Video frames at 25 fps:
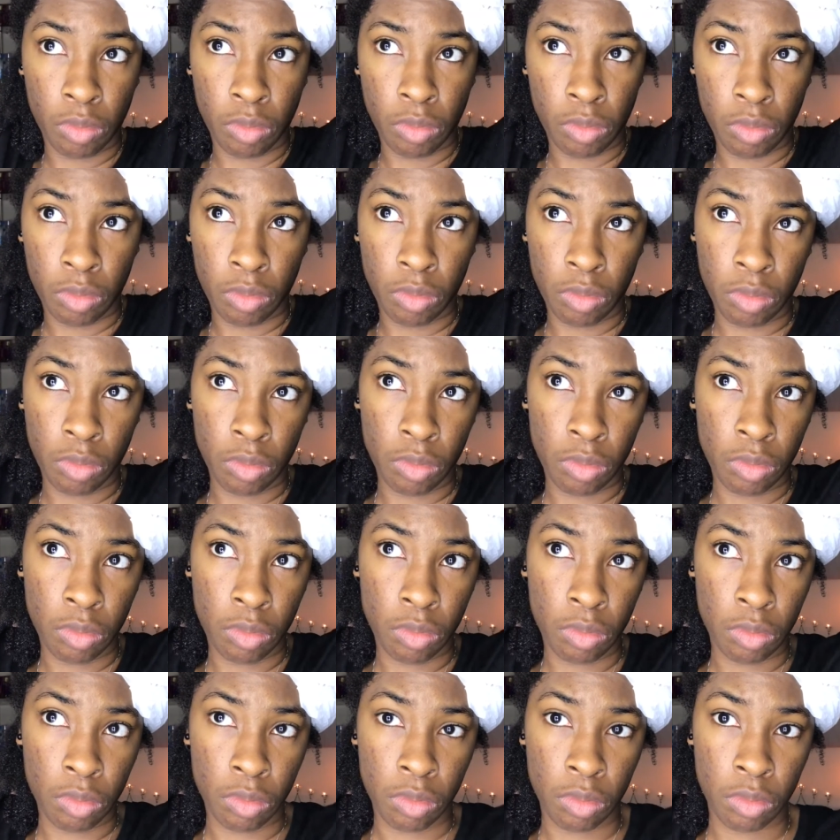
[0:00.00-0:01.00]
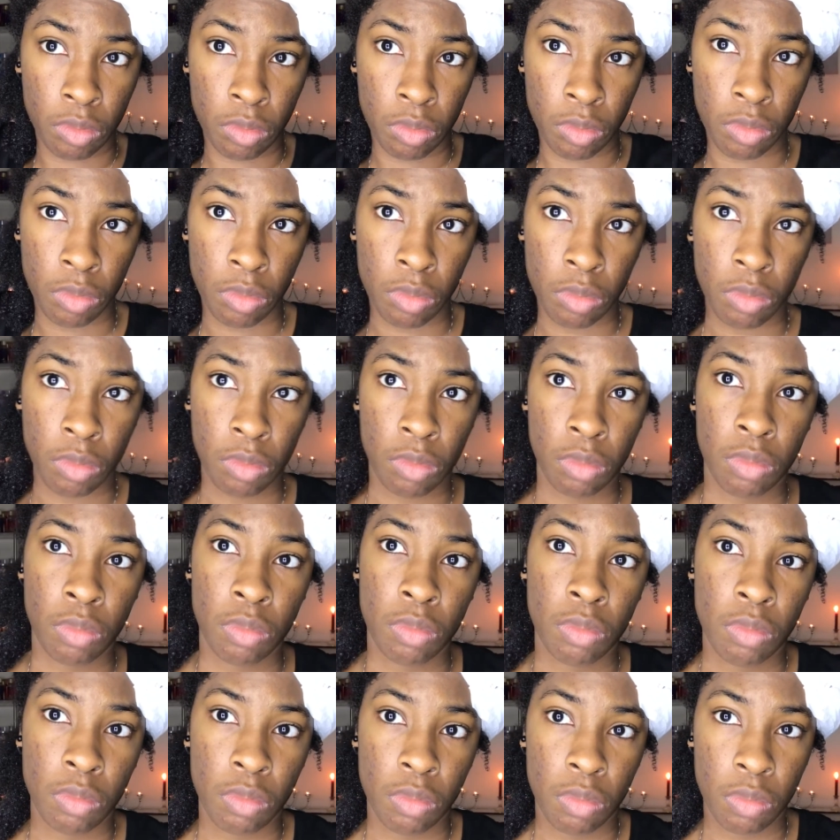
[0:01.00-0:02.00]

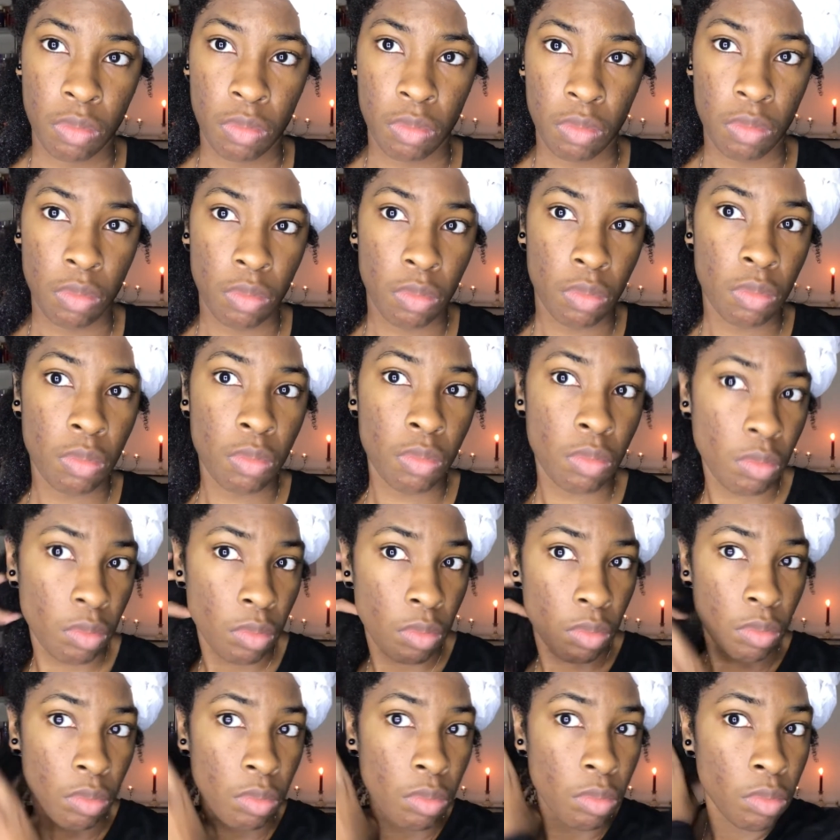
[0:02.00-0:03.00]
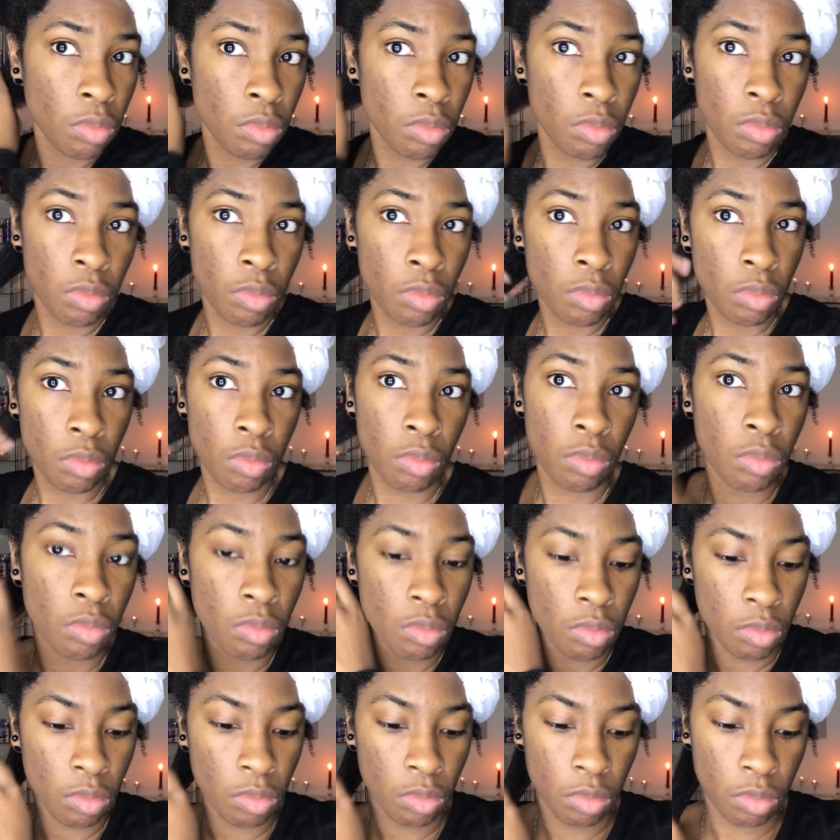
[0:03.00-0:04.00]

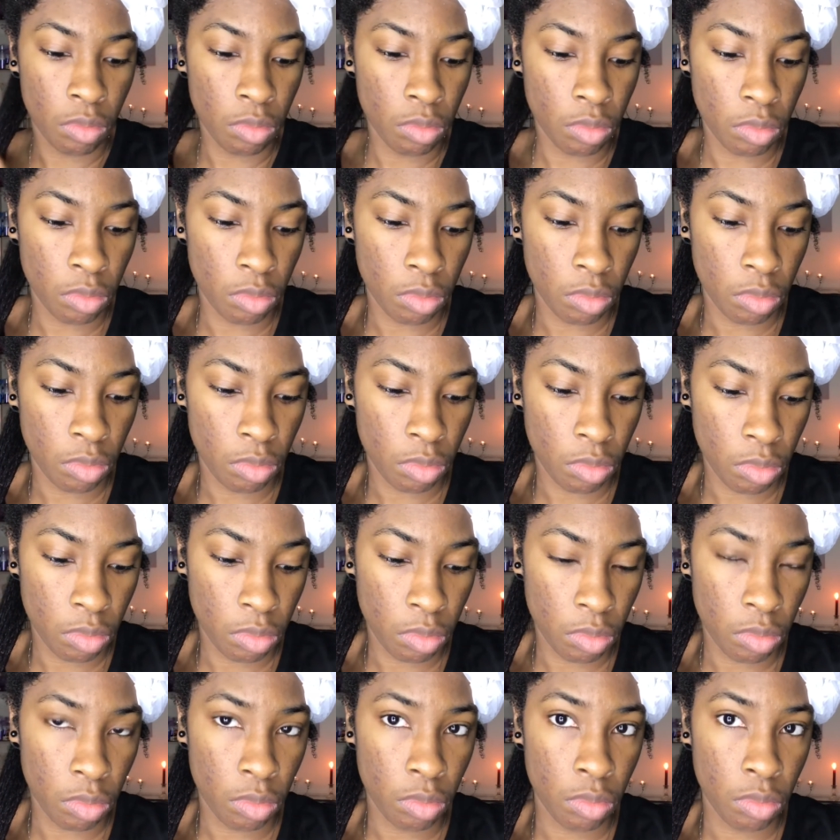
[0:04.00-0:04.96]
Nothing is said.